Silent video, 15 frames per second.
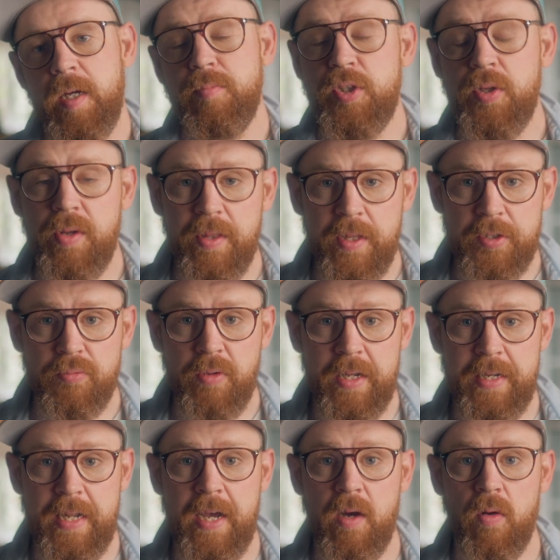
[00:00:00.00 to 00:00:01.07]
I'm shooting this
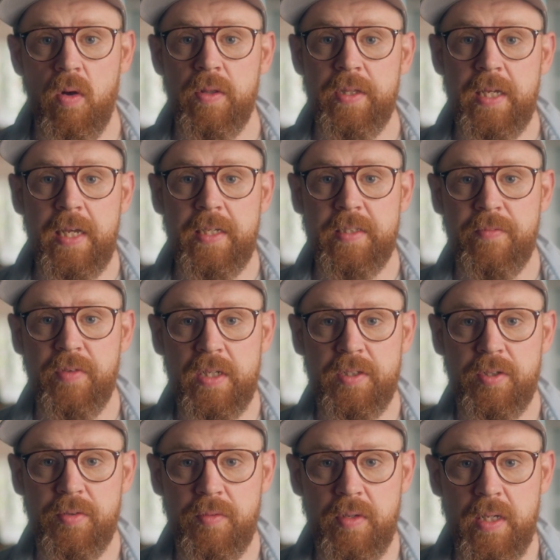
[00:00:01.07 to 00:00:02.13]
right now on the
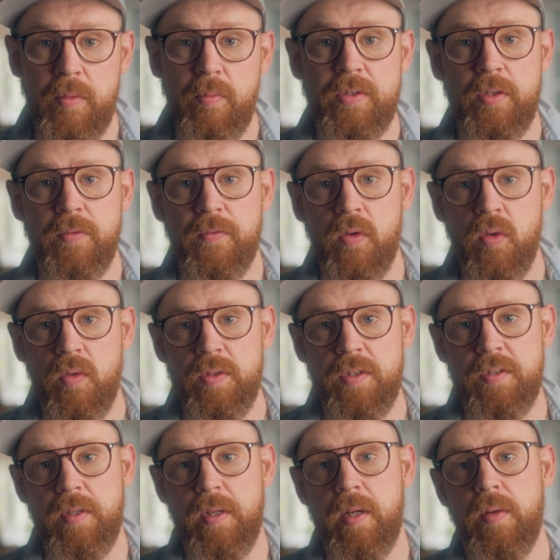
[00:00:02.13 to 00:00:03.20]
A7S III, which of course
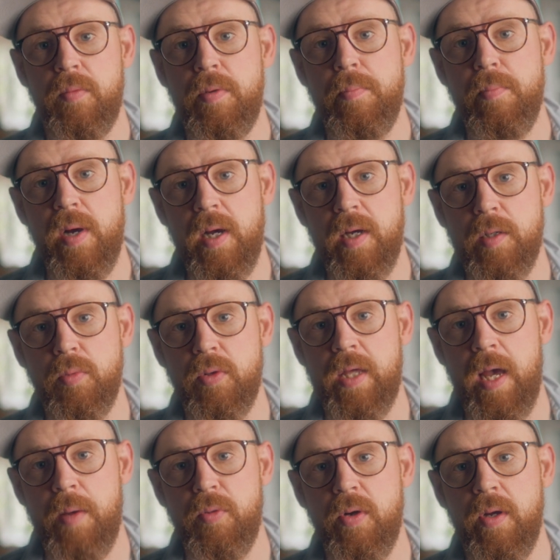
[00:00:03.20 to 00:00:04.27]
is a remarkable
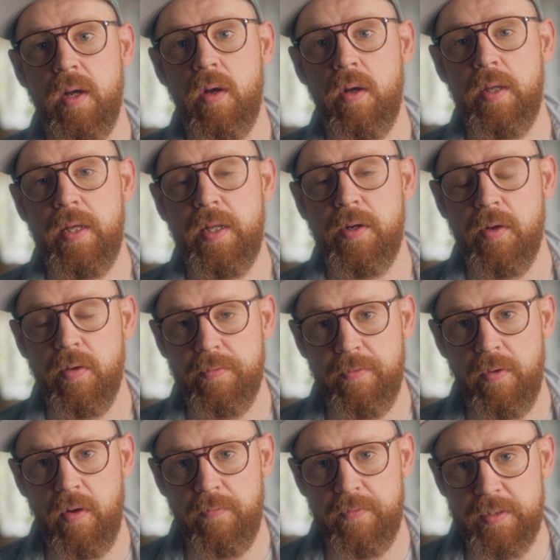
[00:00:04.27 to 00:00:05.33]
camera in and
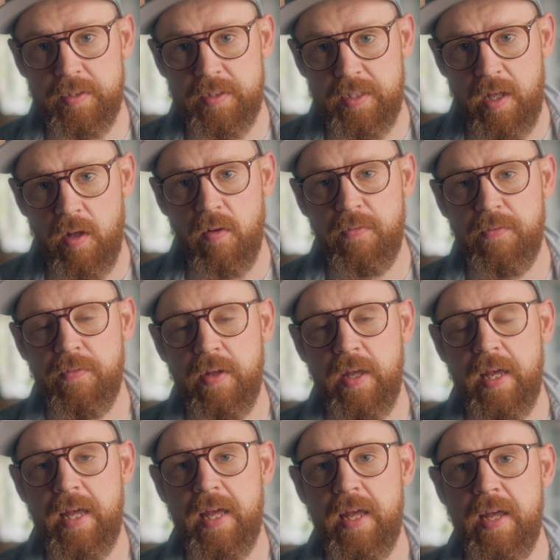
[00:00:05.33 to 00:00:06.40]
of itself.
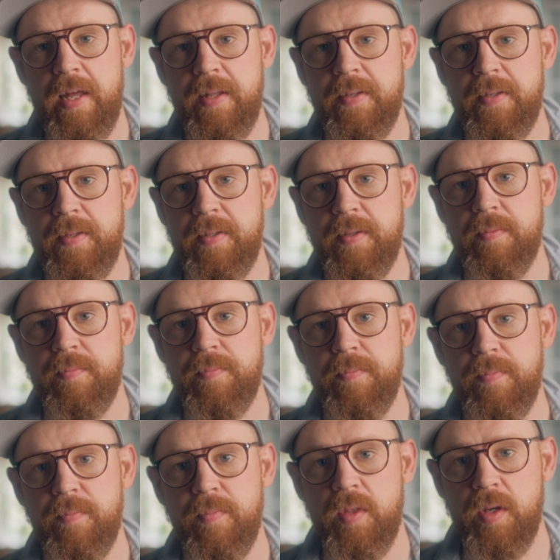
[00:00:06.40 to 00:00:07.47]
And
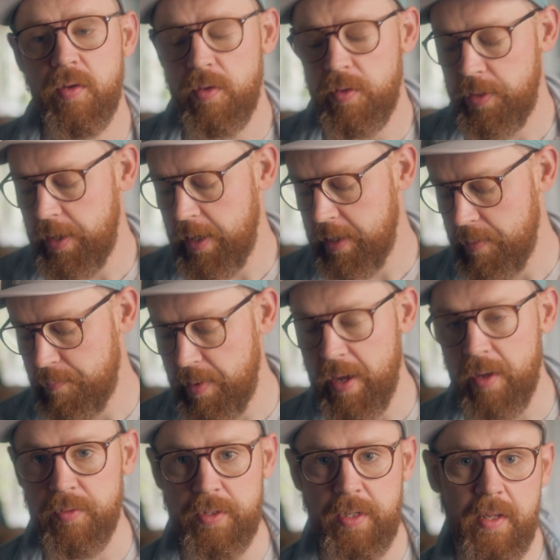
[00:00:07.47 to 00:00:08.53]
the good thing
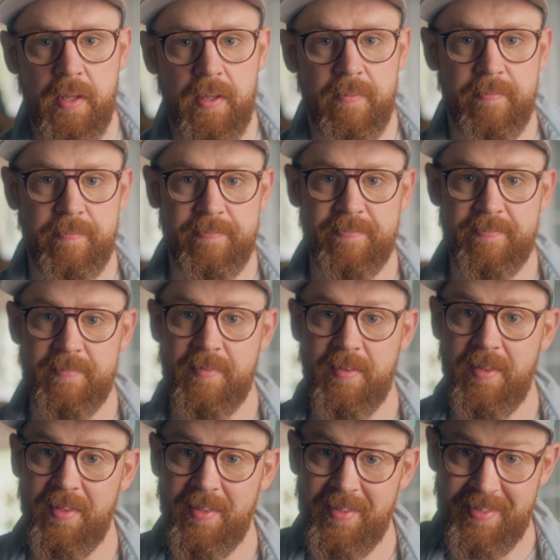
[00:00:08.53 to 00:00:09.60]
about
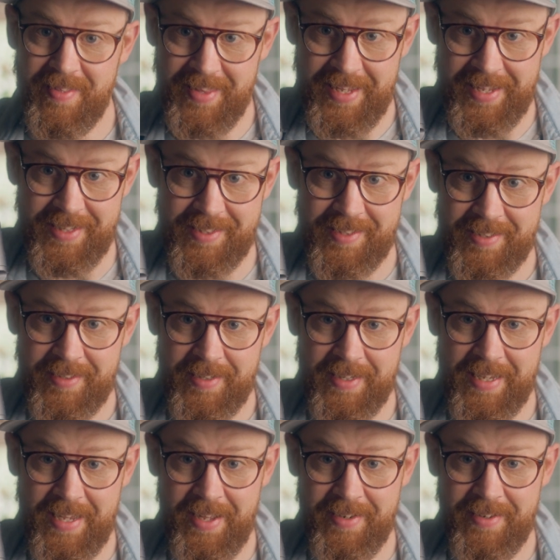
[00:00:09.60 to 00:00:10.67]
this,
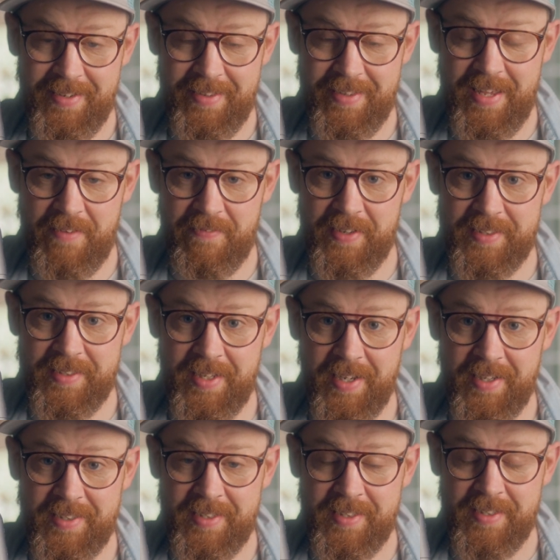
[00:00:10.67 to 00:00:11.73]
again, the
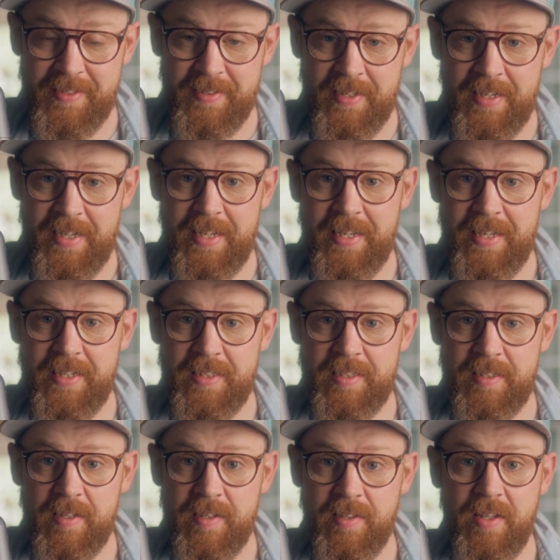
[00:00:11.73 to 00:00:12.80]
Fx6,
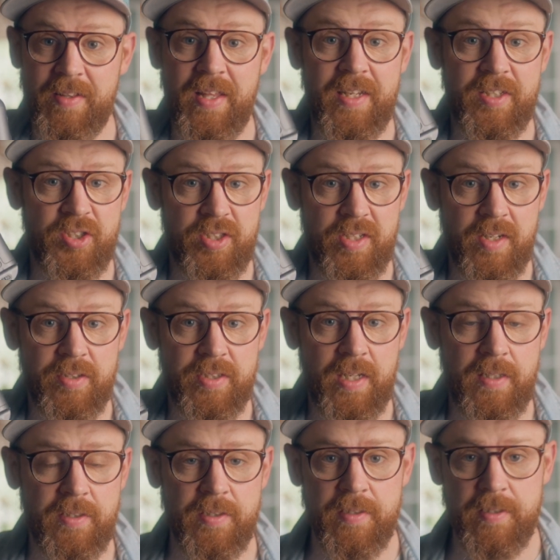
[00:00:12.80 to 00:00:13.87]
is that they share
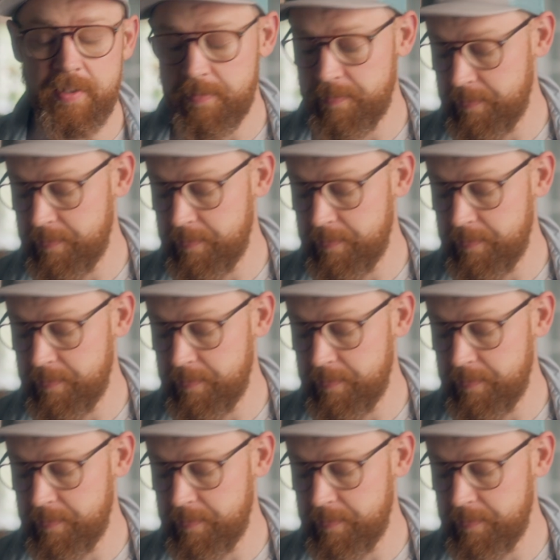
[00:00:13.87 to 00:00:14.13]
sensors.